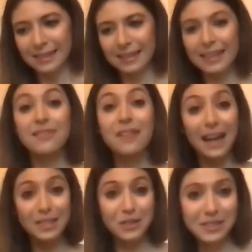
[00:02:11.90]
give
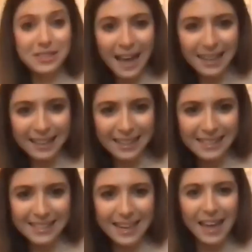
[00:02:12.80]
us your
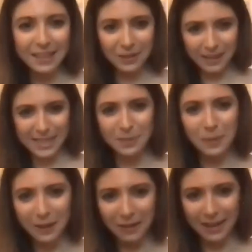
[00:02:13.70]
talent and your
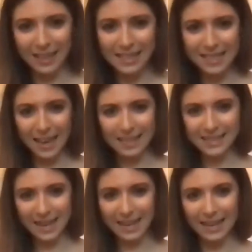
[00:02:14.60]
experience
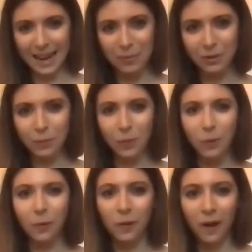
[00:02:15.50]
and taking up the
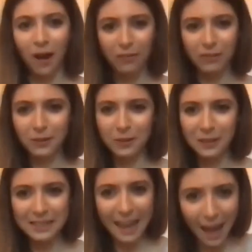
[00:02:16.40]
role of
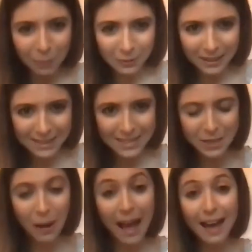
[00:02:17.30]
Lord Capulet.
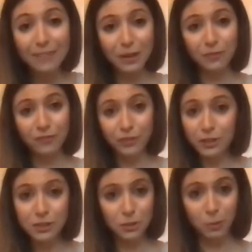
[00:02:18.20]
So I have a
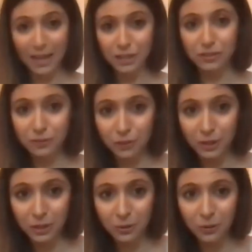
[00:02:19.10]
first question for
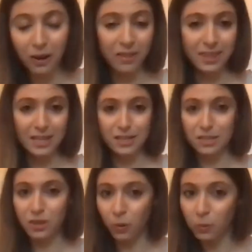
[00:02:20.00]
you on this
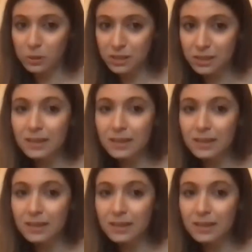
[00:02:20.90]
note.